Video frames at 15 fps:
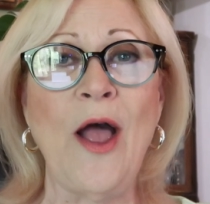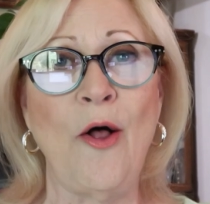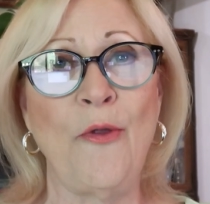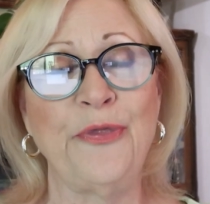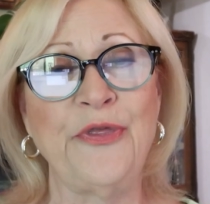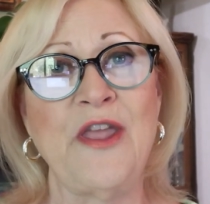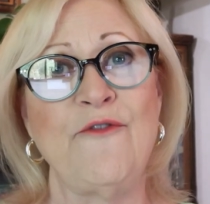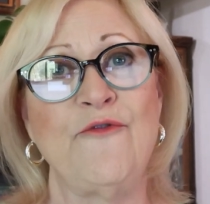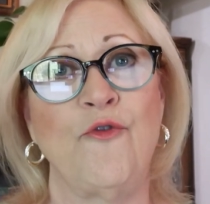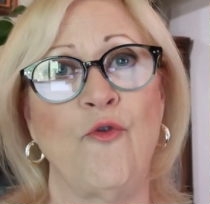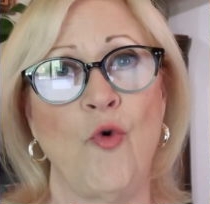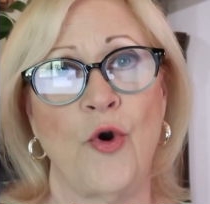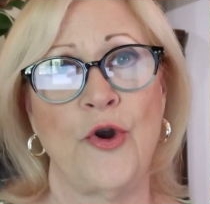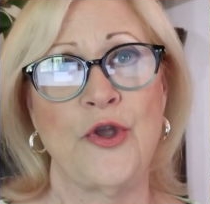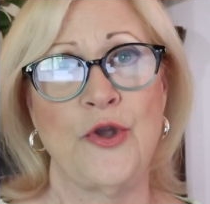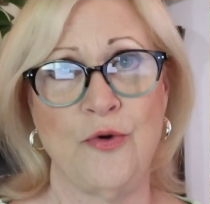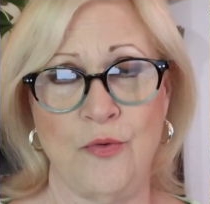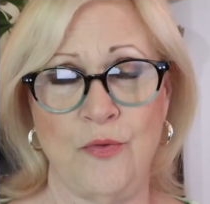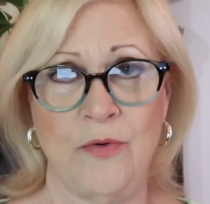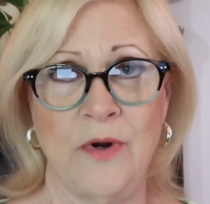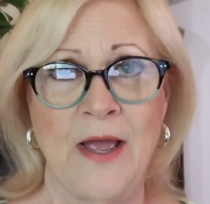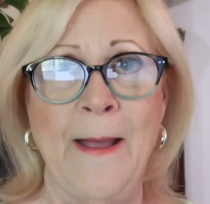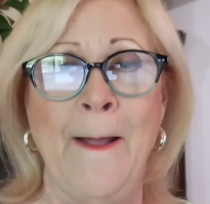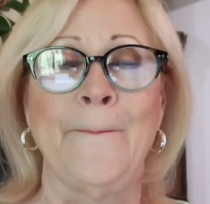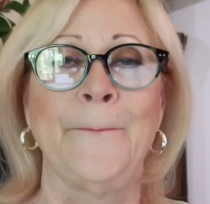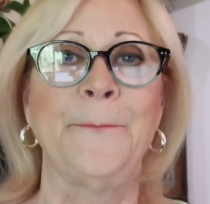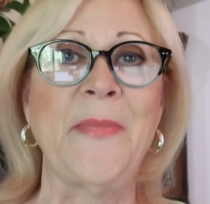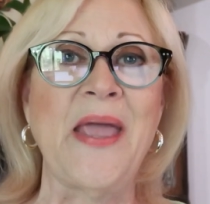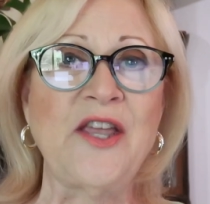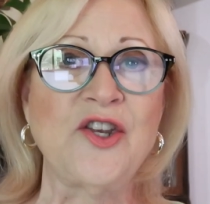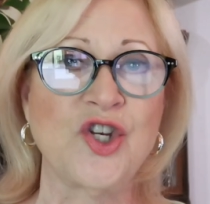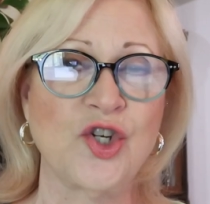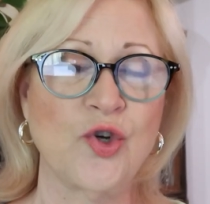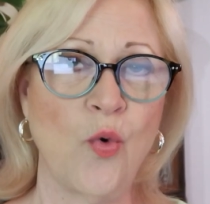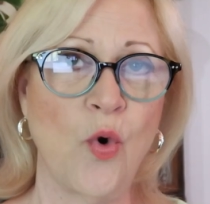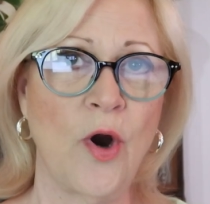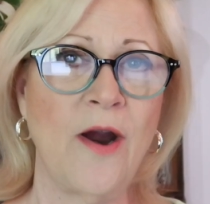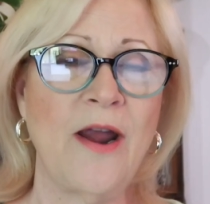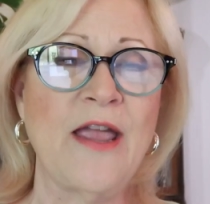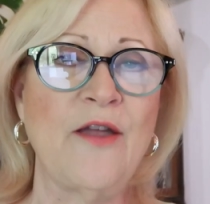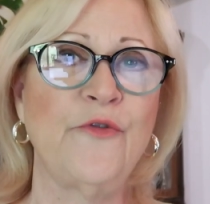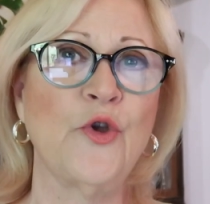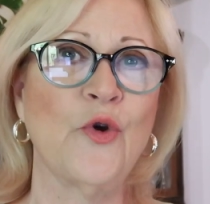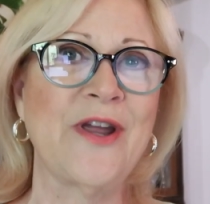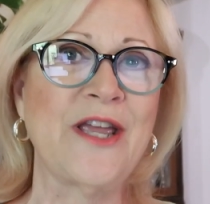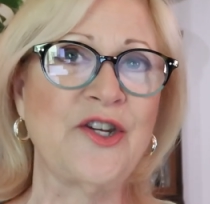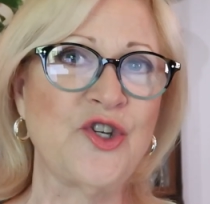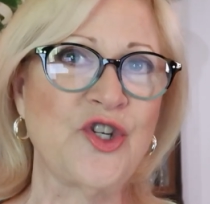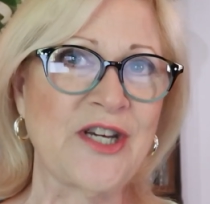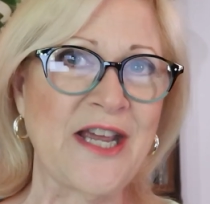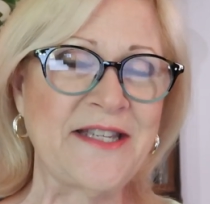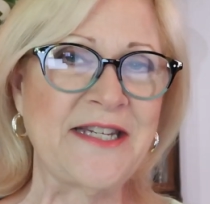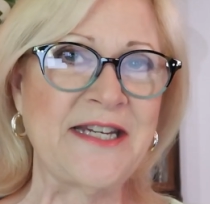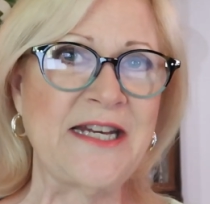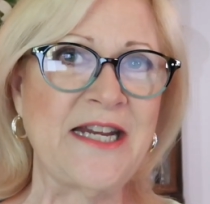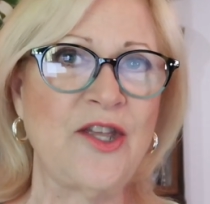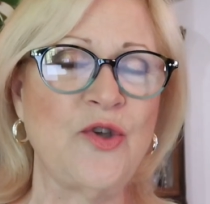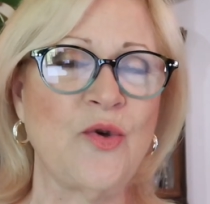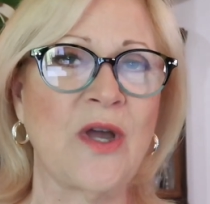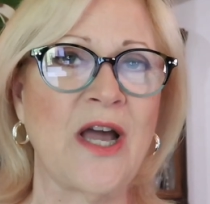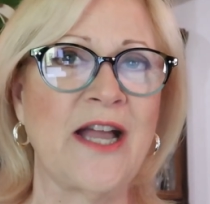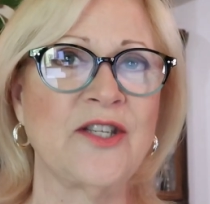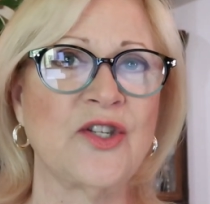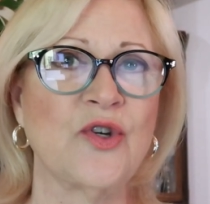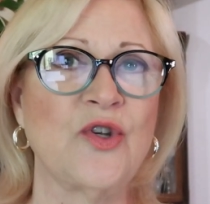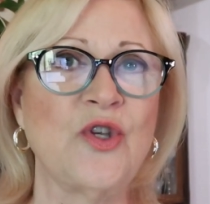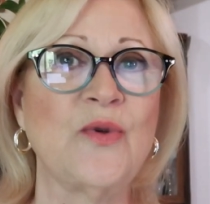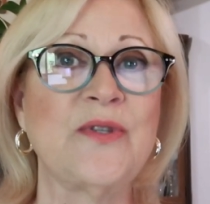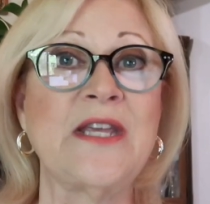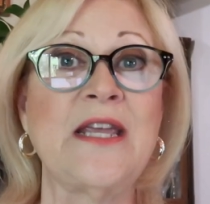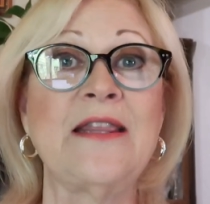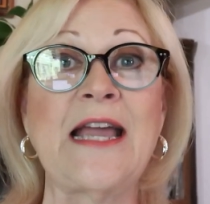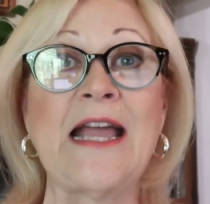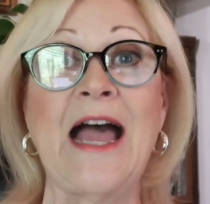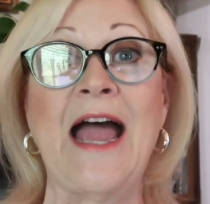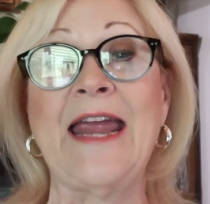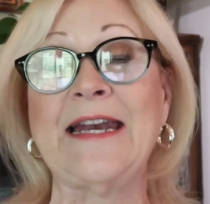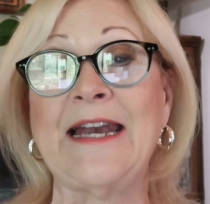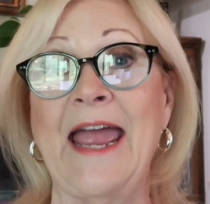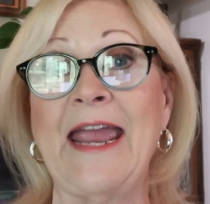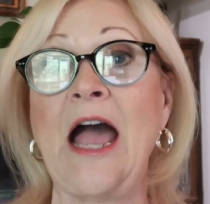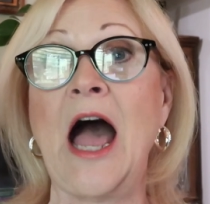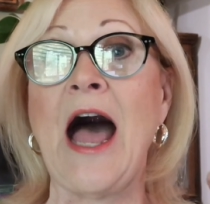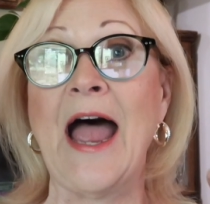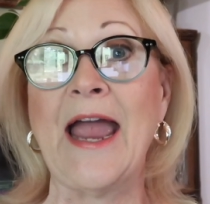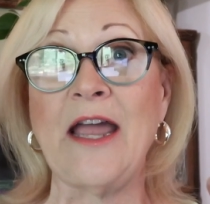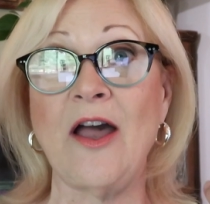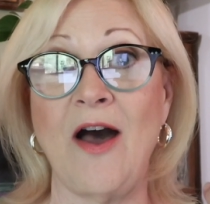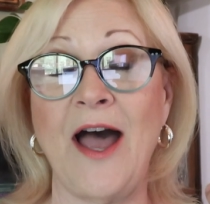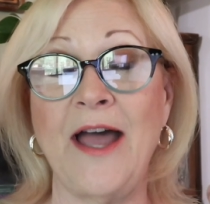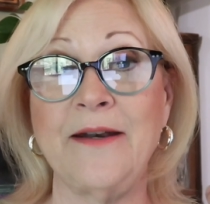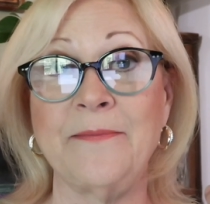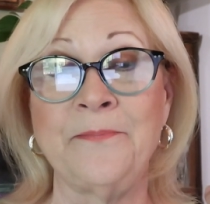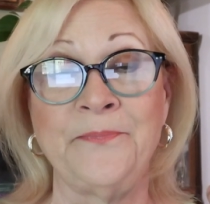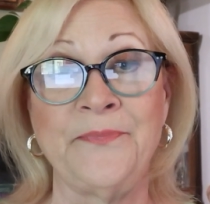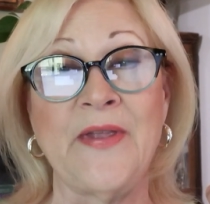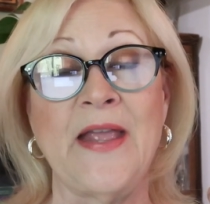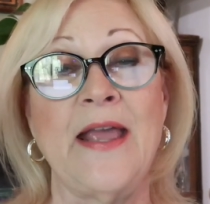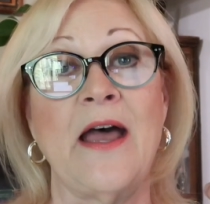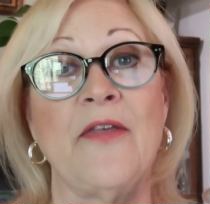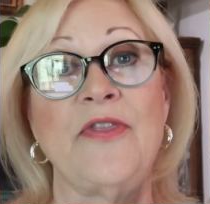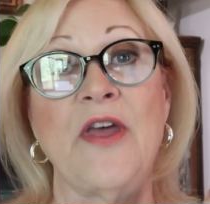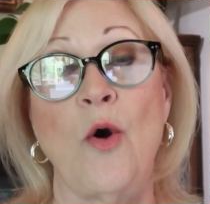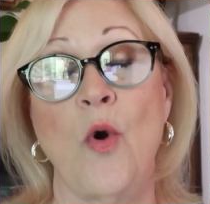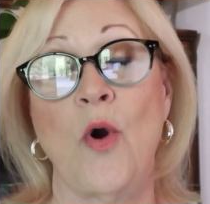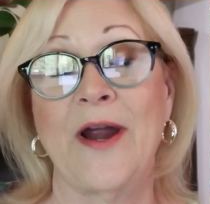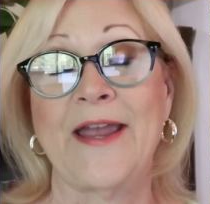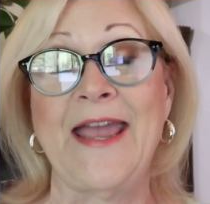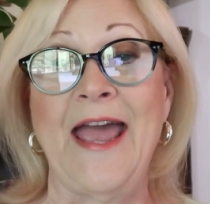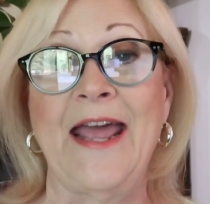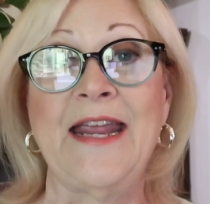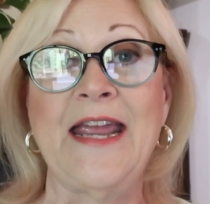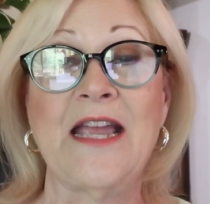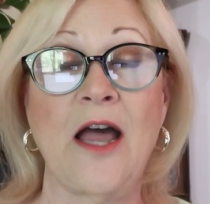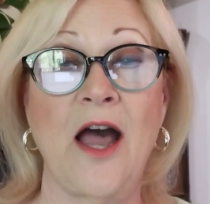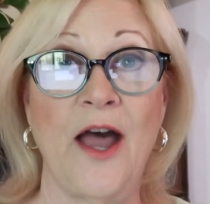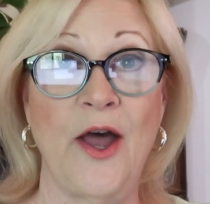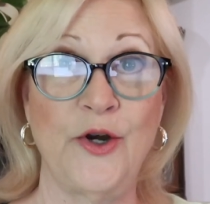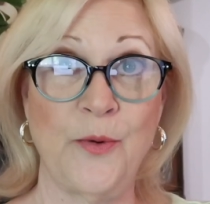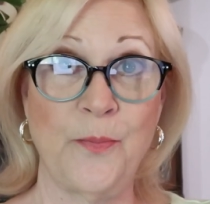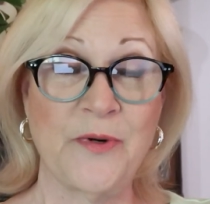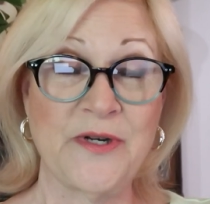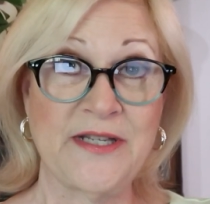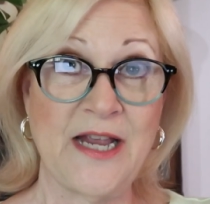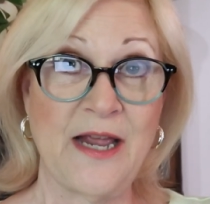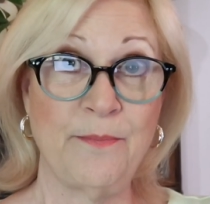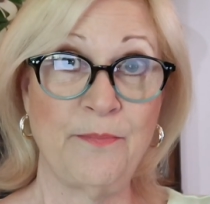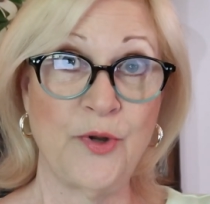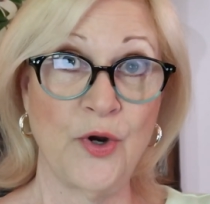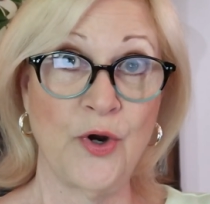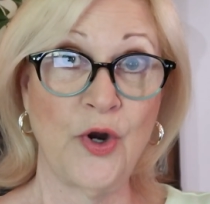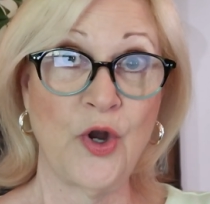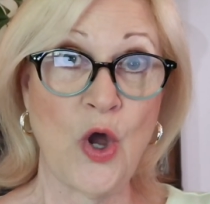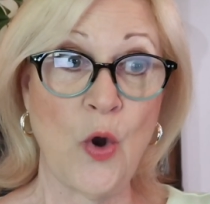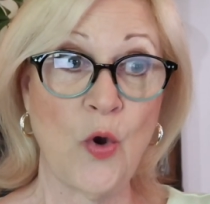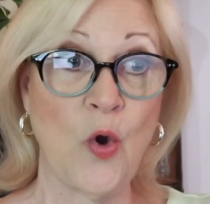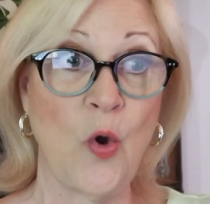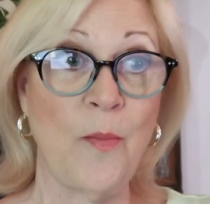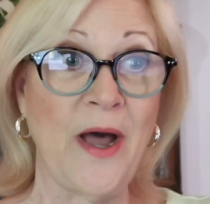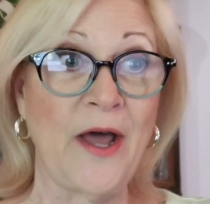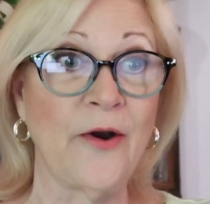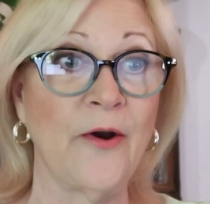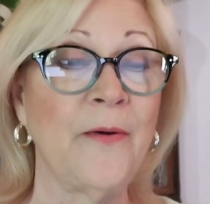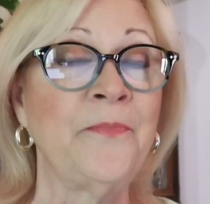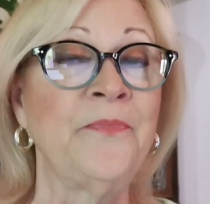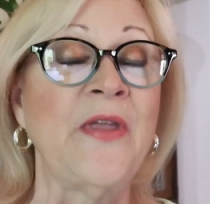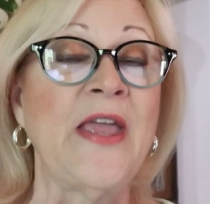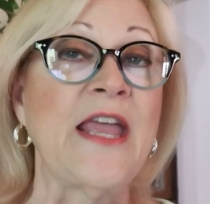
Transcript: healthy for you. Make sure if you're ingesting it, you guys are using the kind like I got the organic 100% pure cocoa butter.